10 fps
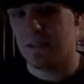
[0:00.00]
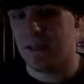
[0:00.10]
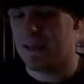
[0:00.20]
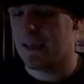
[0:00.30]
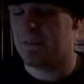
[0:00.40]

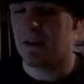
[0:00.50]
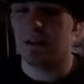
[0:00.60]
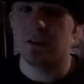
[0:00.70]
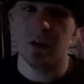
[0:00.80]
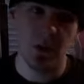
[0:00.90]
they gave
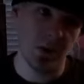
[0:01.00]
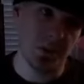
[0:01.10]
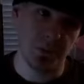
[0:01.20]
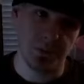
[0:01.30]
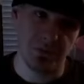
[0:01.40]
it a
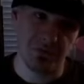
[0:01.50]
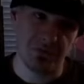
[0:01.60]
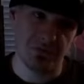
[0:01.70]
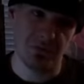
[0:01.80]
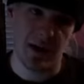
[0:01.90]
low
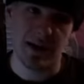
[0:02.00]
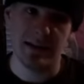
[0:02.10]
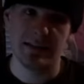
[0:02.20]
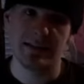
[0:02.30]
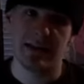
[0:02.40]

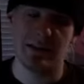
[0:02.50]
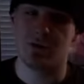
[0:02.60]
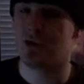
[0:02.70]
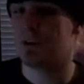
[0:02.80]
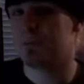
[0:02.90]
rating, saying
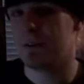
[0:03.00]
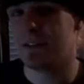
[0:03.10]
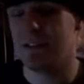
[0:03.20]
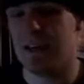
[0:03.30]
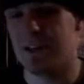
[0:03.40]
a good
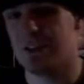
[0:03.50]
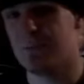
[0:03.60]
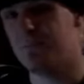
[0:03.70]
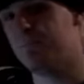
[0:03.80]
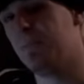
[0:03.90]

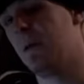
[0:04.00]
presentation,